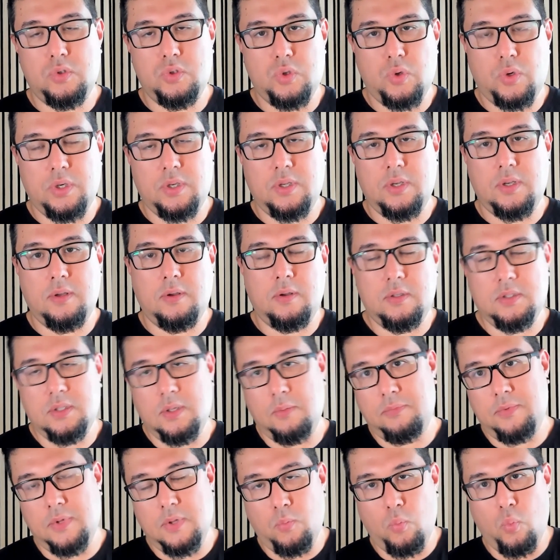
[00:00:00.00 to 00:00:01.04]
join
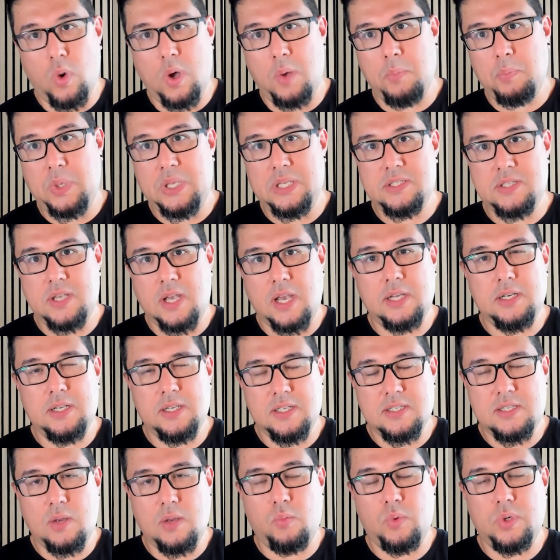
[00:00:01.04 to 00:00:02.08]
the 1P side?
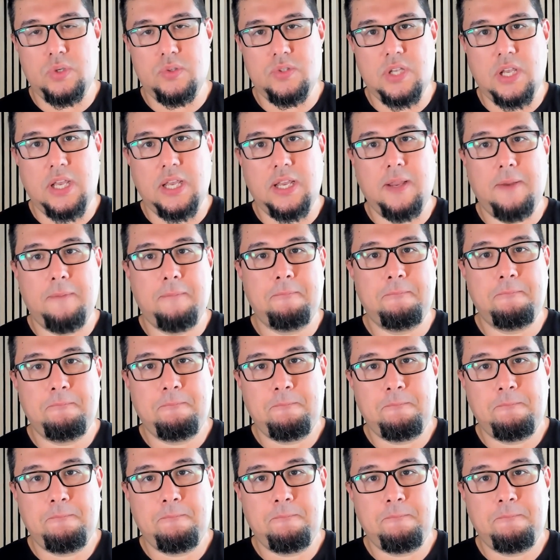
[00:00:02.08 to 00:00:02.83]
Is that what you're saying?